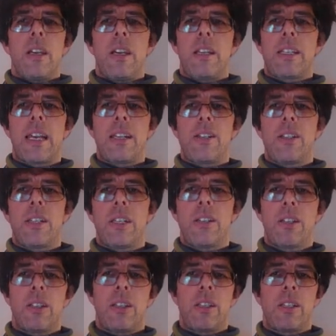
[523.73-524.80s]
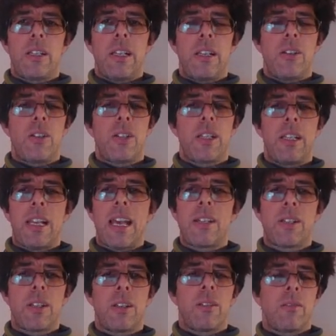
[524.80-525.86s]
It attaches it to this literacy
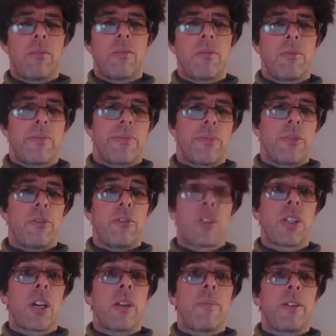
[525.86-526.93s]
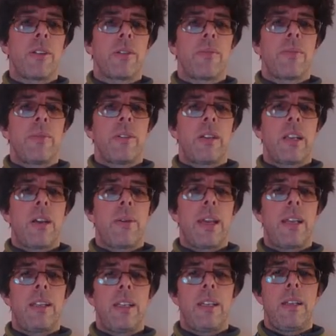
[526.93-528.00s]
lesson or assignment. And now we hand it